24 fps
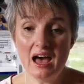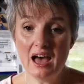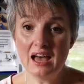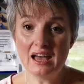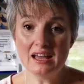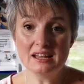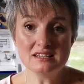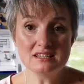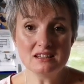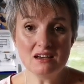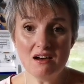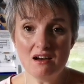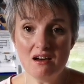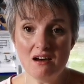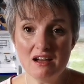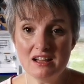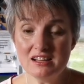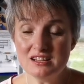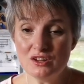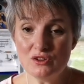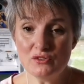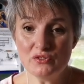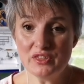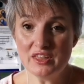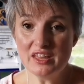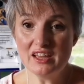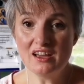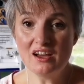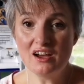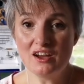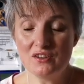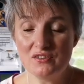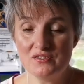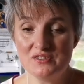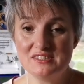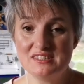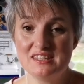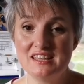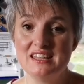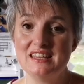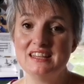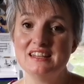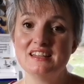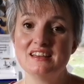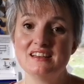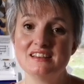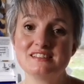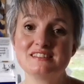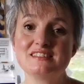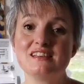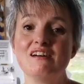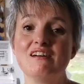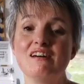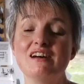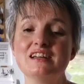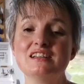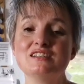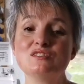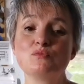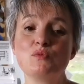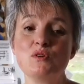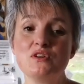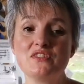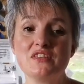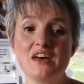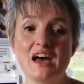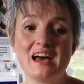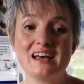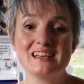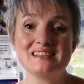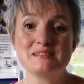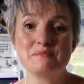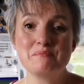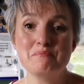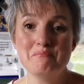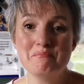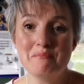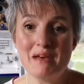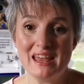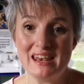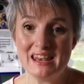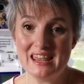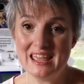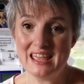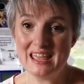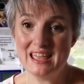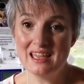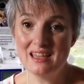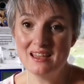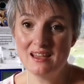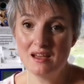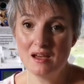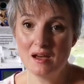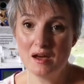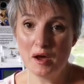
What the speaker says: And I don't think I've seen a site with as many